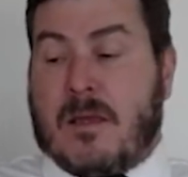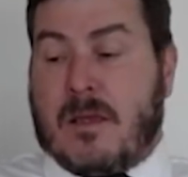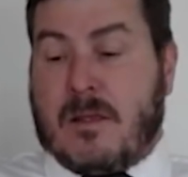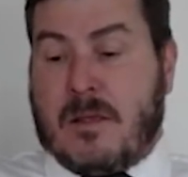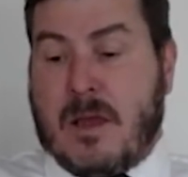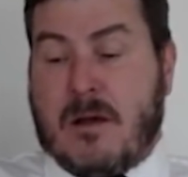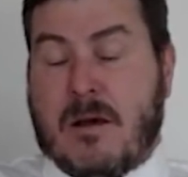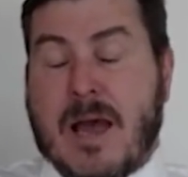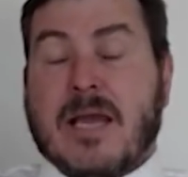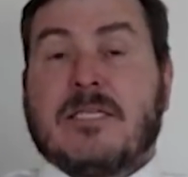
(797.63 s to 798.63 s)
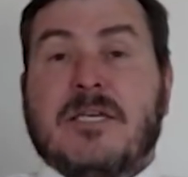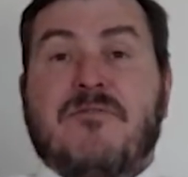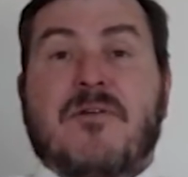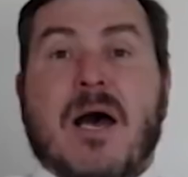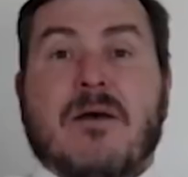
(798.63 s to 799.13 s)
There are
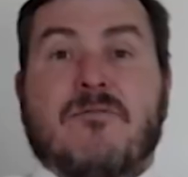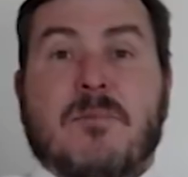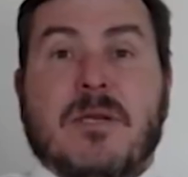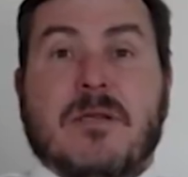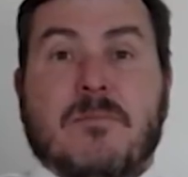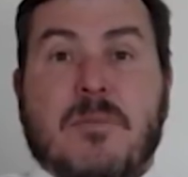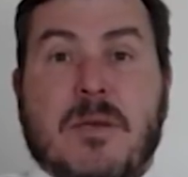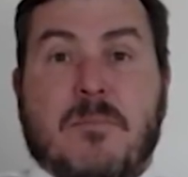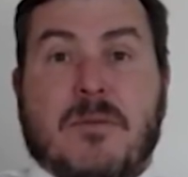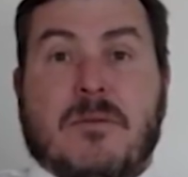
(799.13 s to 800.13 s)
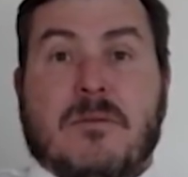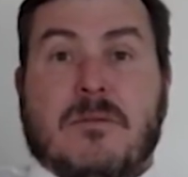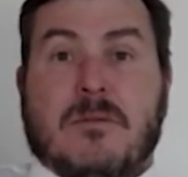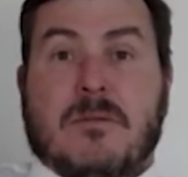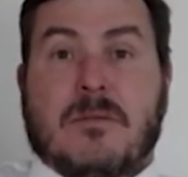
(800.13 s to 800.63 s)
85 million people
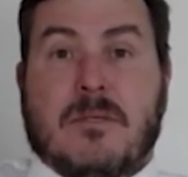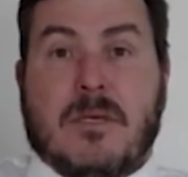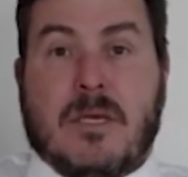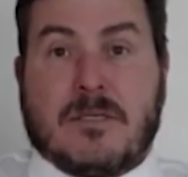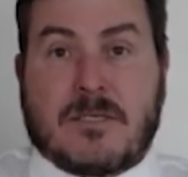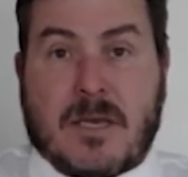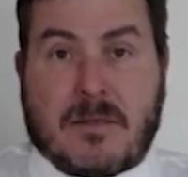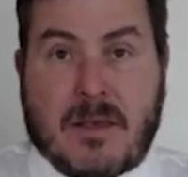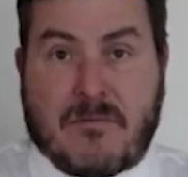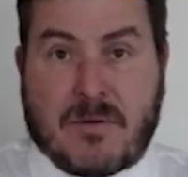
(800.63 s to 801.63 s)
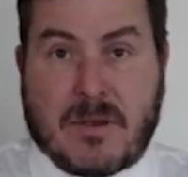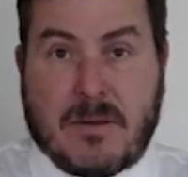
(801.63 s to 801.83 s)
in South Africa.